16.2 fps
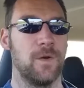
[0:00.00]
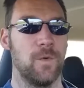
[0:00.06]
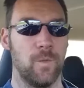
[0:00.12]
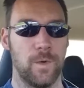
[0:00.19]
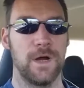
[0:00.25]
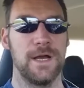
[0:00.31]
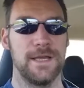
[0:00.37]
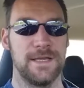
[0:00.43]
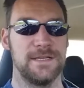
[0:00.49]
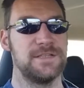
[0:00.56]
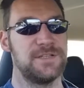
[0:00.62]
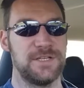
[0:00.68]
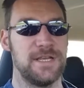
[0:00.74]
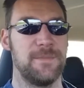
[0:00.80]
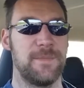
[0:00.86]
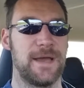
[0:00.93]
Why is
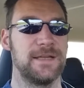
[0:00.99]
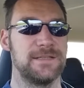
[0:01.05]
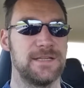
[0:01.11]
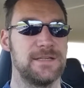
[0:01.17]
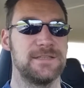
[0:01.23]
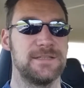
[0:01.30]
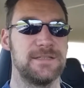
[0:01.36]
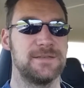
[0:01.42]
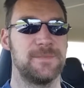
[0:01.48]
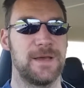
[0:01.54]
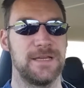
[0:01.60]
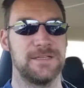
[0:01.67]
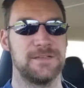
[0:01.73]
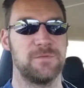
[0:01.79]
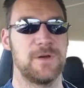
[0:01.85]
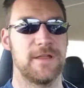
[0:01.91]
cheap access to
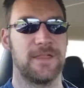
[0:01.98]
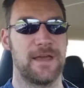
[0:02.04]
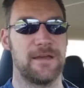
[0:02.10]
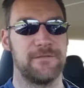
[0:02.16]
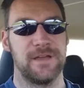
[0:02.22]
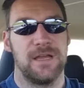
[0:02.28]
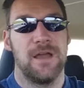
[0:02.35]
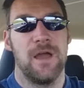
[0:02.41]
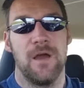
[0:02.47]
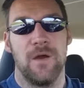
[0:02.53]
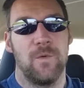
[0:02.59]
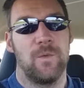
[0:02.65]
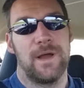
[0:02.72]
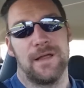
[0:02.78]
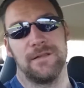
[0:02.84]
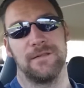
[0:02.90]
space worth having?
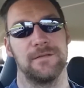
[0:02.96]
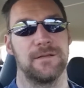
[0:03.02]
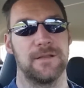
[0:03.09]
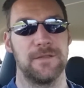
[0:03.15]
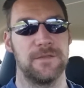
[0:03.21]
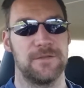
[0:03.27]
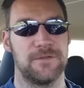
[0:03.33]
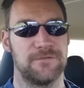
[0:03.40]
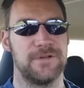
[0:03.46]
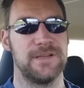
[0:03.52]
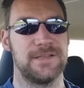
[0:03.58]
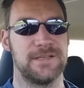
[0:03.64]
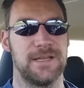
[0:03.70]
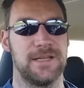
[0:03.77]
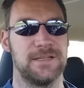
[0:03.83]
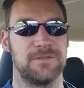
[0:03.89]
Well, the
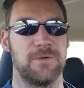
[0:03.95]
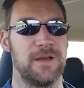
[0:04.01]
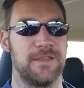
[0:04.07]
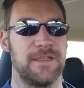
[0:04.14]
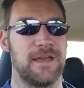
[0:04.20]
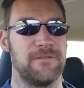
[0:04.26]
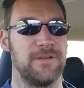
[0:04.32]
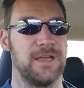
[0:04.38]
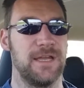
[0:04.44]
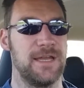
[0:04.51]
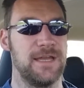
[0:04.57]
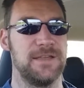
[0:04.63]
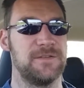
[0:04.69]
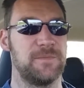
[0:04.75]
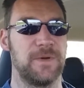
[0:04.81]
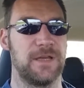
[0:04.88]
reason it's worth having
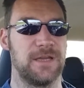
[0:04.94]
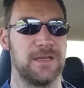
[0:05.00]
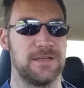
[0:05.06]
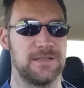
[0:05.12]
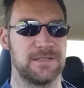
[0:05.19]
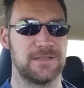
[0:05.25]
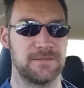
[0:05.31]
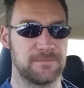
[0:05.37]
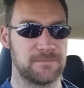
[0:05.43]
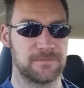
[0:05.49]
is because